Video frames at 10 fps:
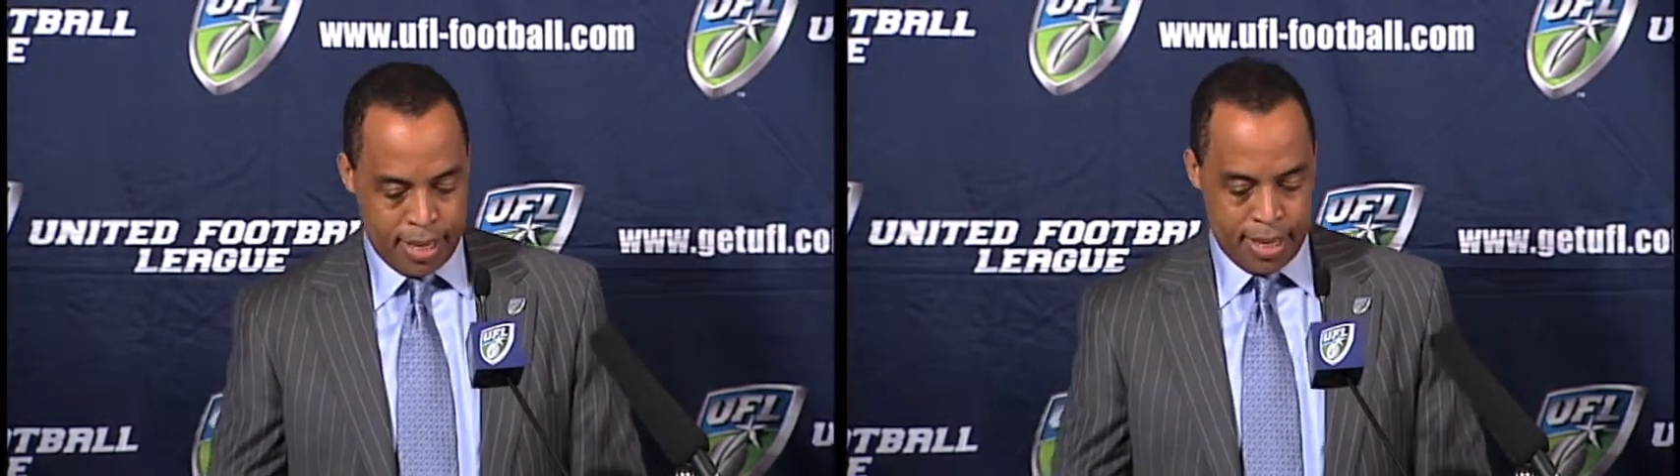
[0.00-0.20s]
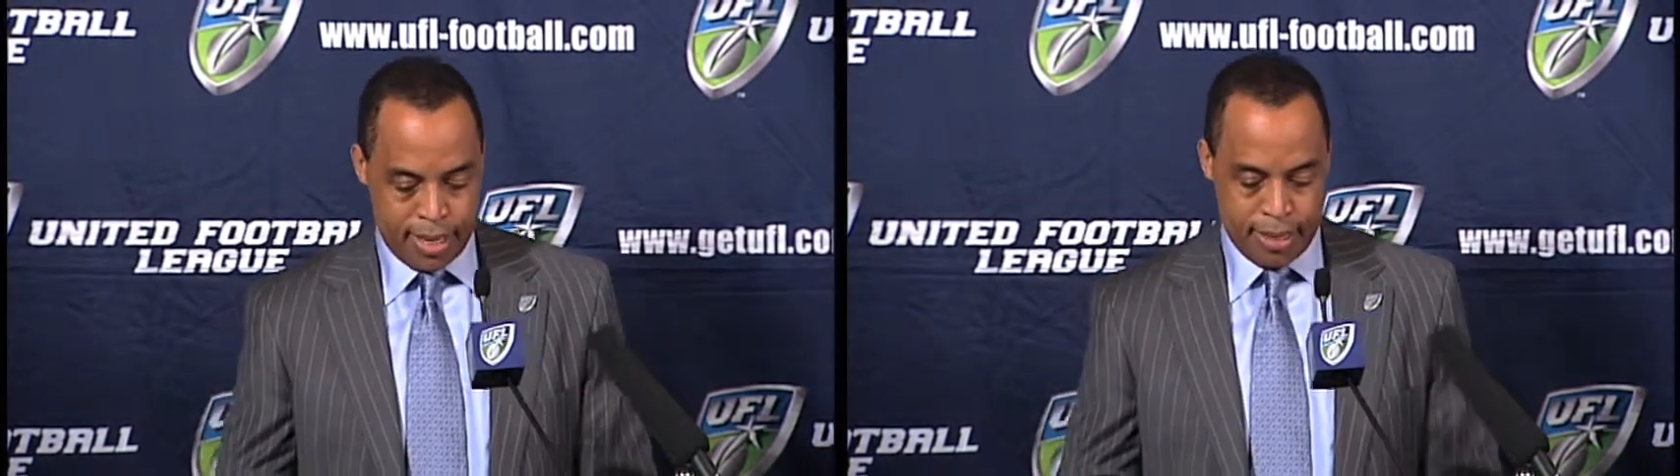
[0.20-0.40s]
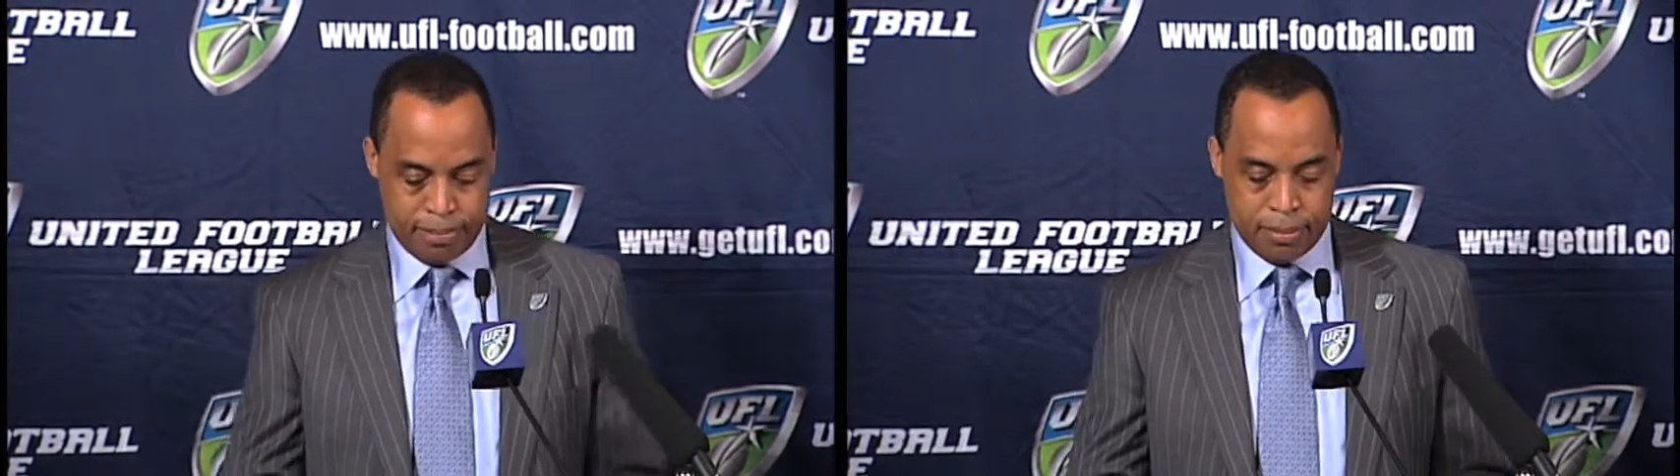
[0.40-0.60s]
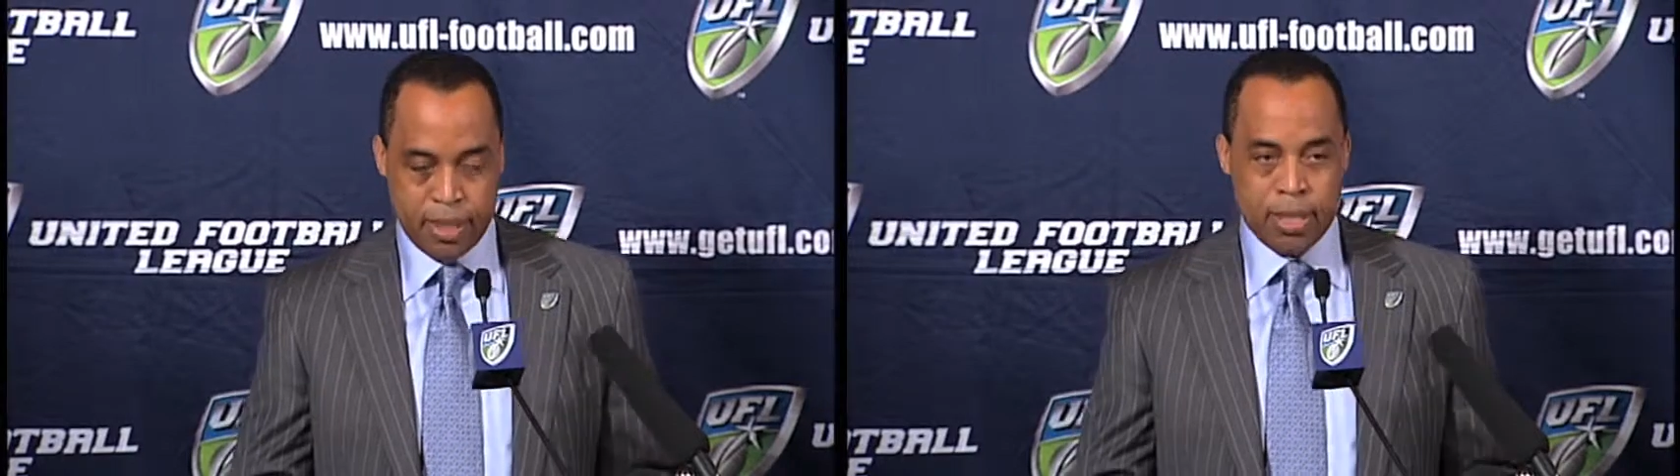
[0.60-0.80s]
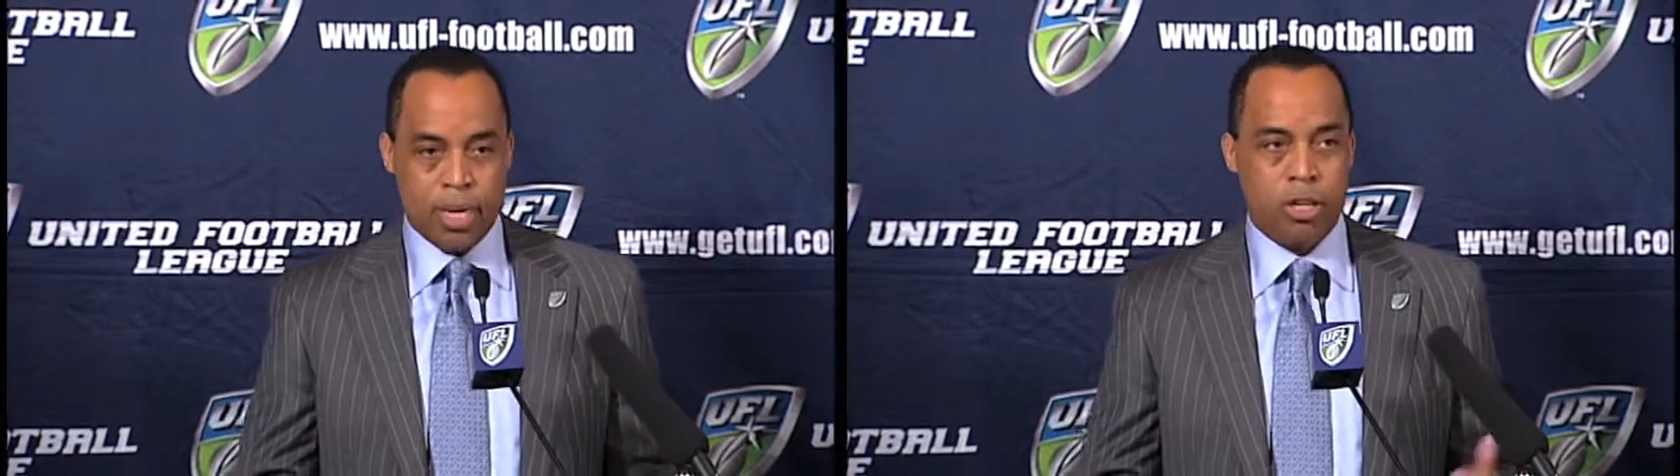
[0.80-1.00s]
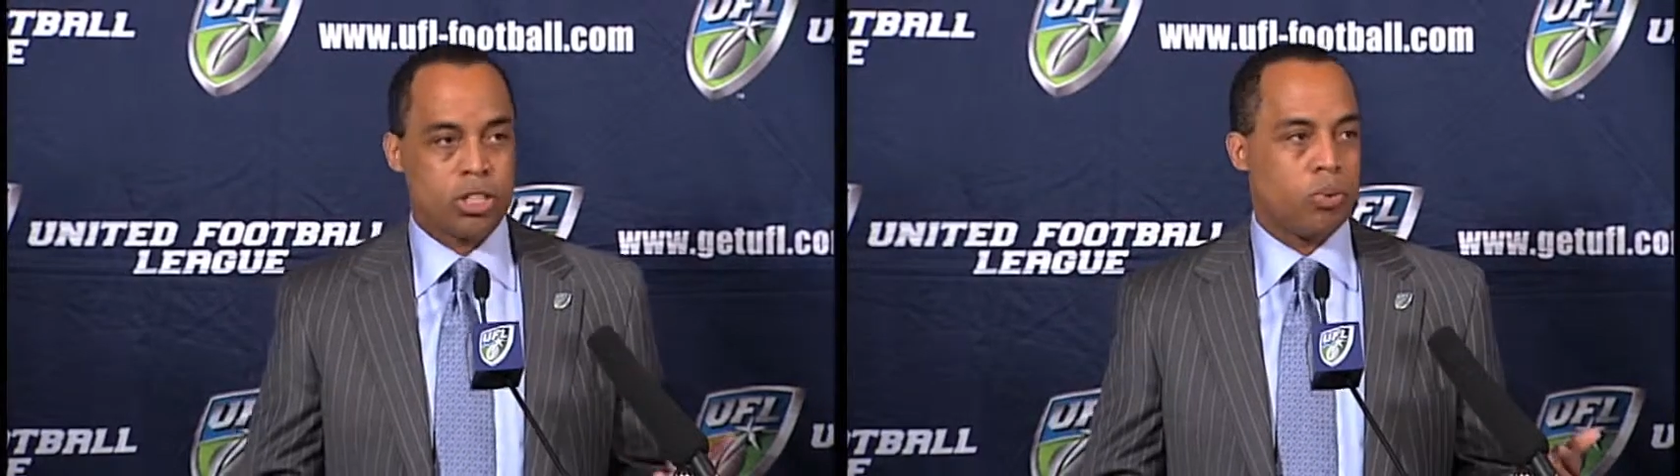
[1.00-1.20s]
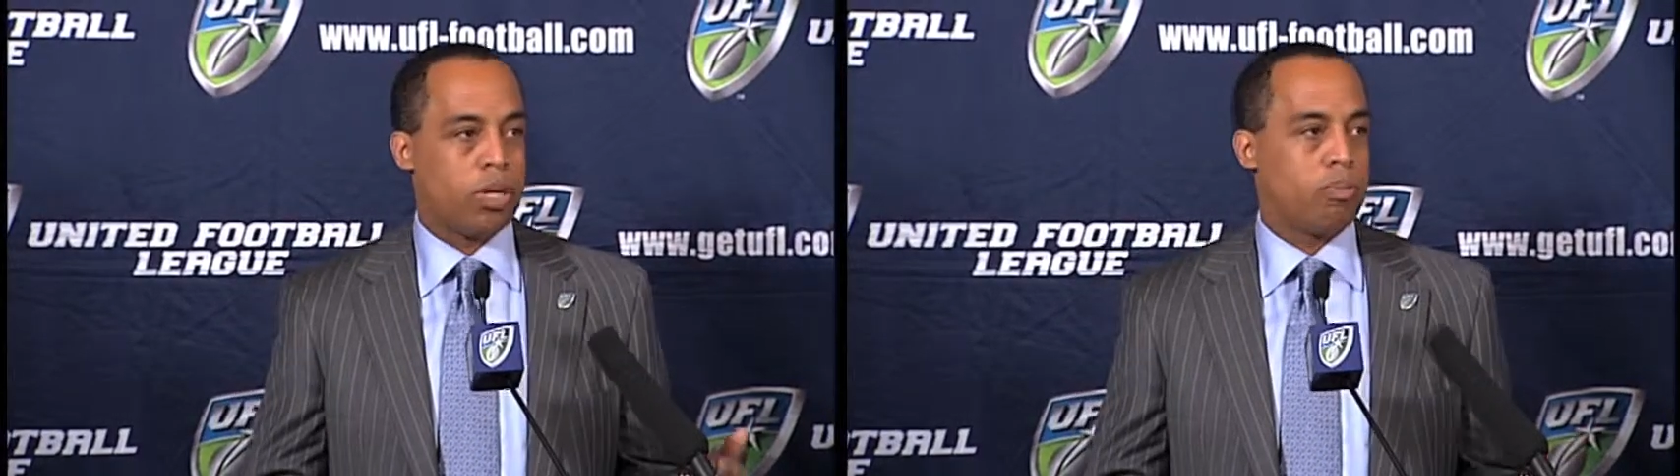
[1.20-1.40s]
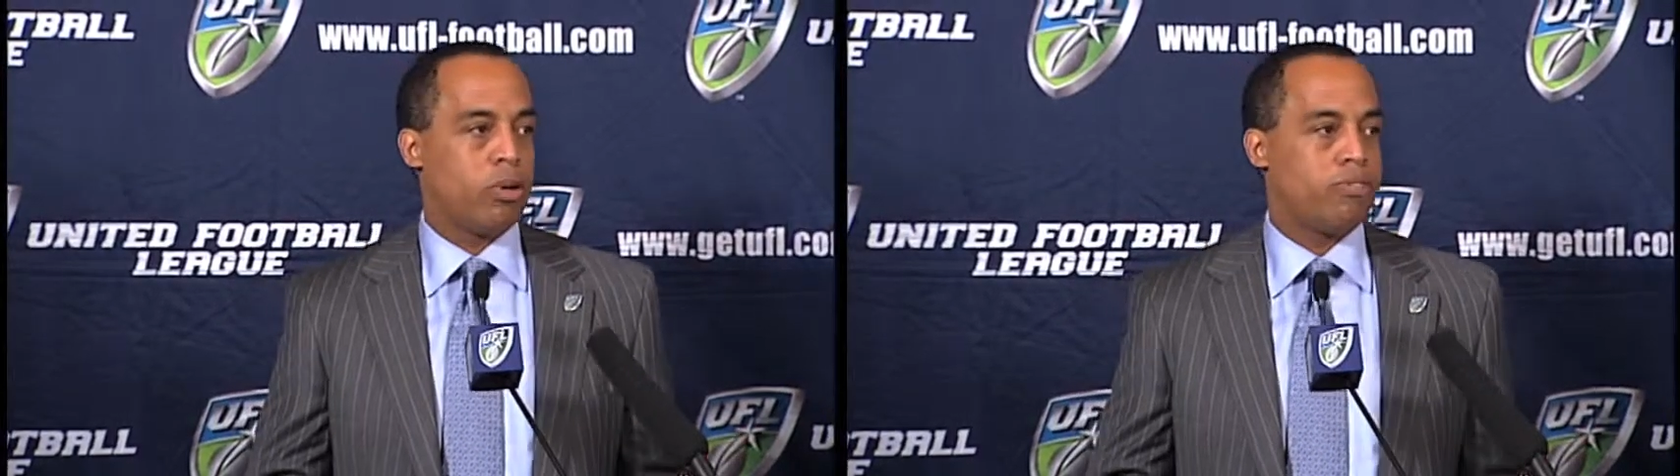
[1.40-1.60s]
I also want
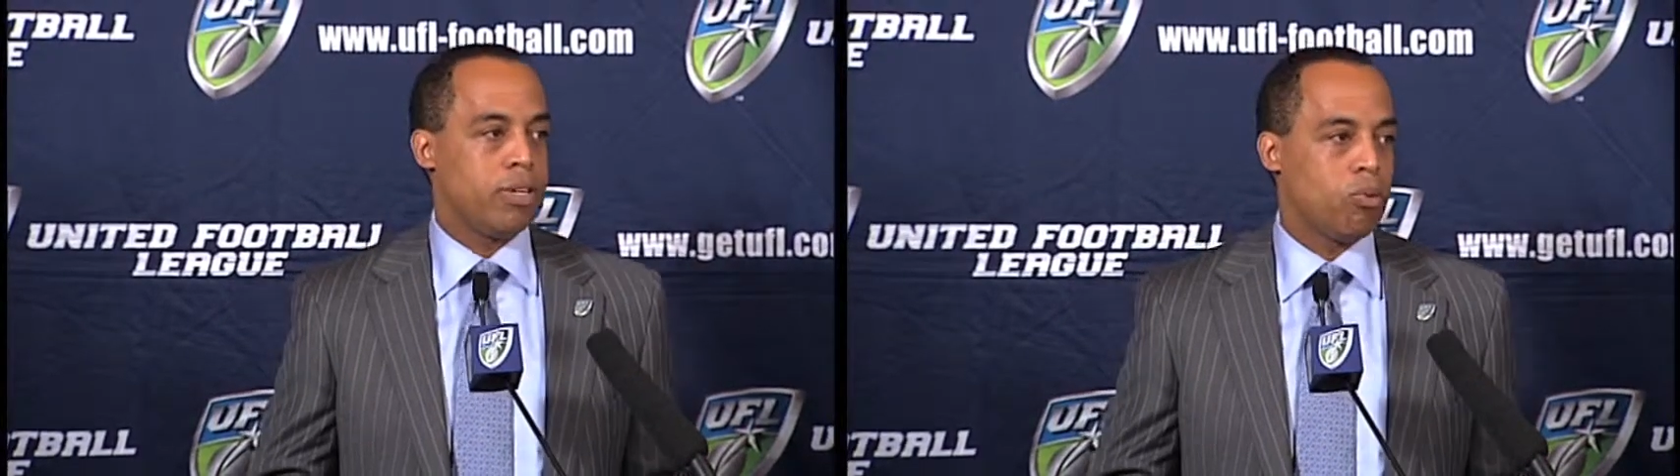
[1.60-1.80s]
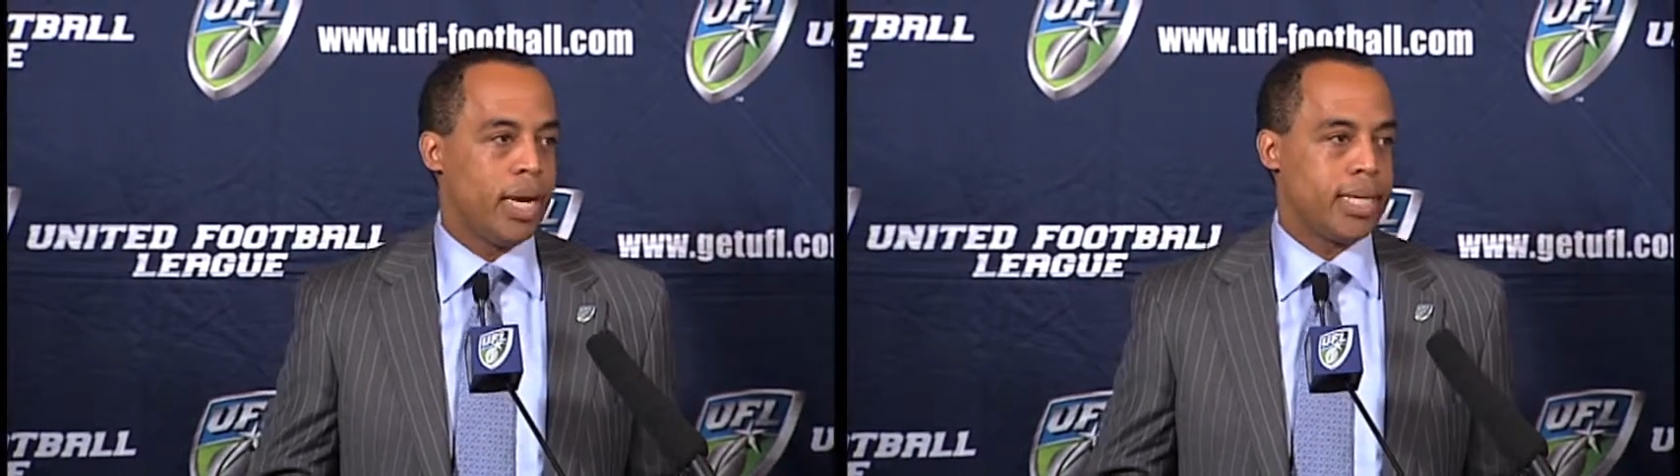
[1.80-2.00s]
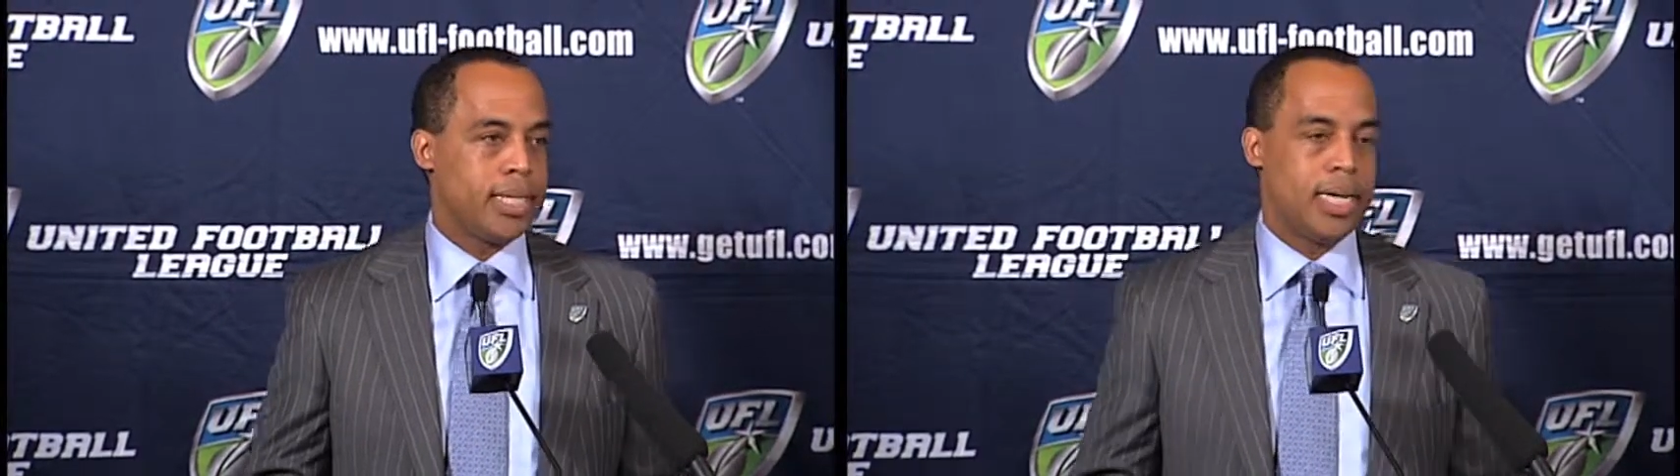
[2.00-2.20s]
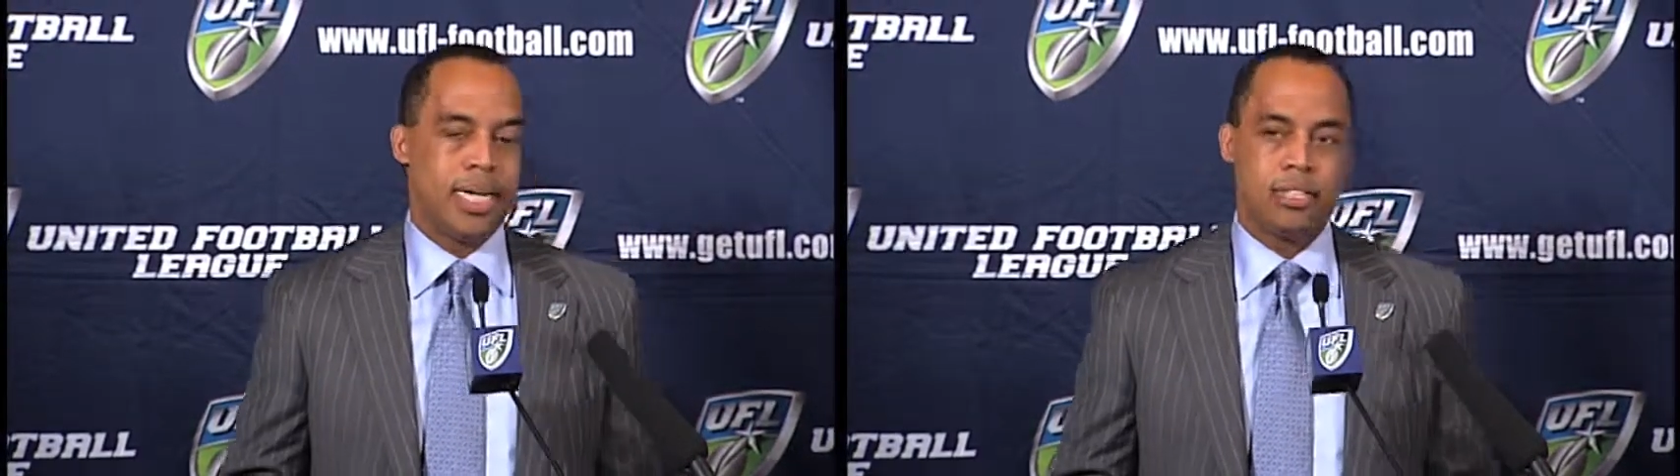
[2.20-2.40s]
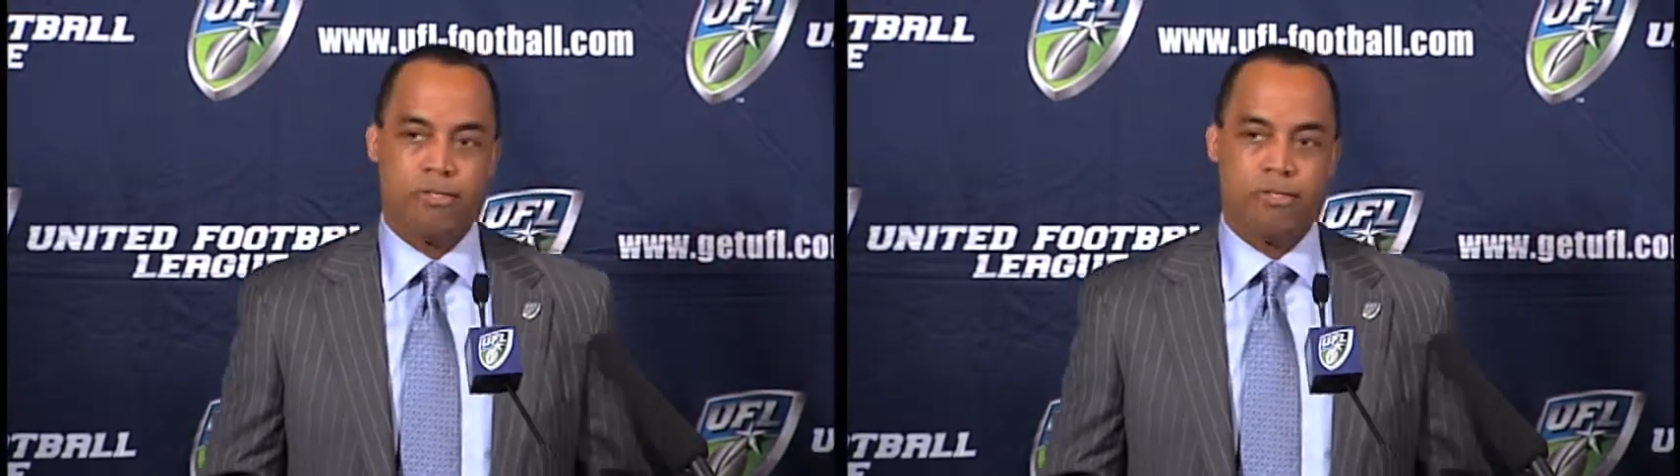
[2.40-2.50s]
to briefly recognize